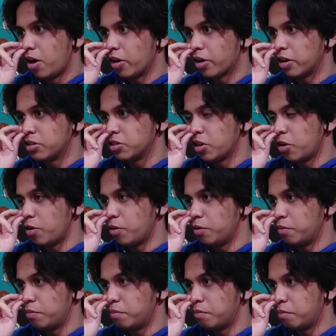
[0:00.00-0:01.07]
Okay,
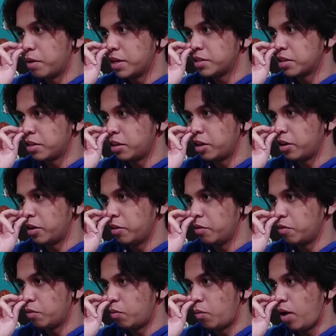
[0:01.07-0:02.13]
so basically,
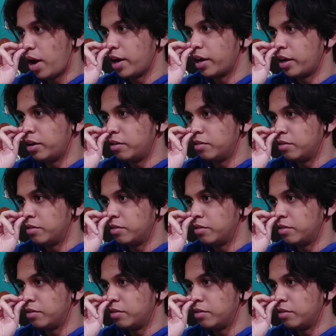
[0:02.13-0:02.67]
why